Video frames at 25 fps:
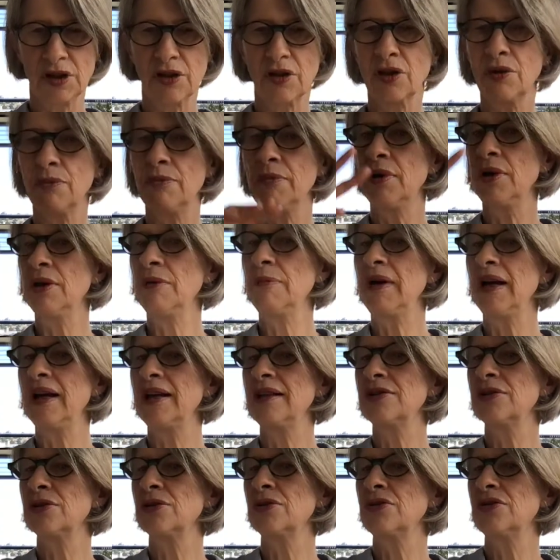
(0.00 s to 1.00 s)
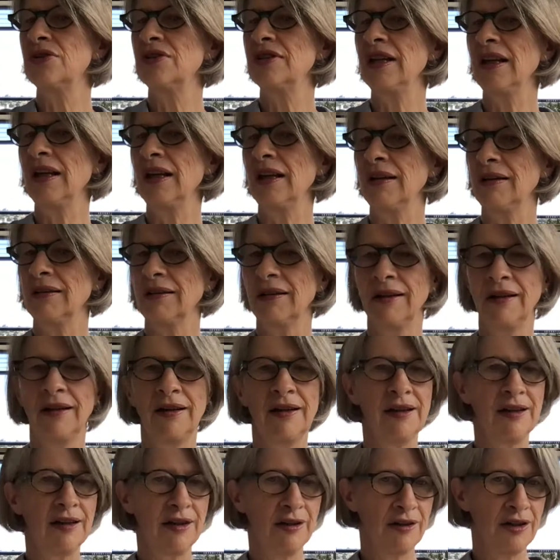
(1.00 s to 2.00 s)
The mermaids who sing,
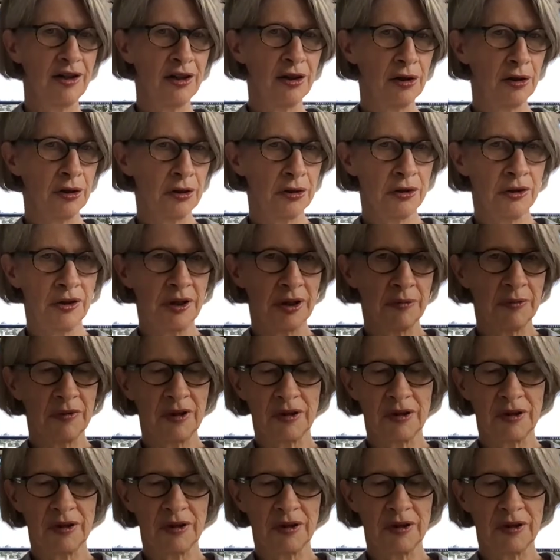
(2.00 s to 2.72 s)
the alluring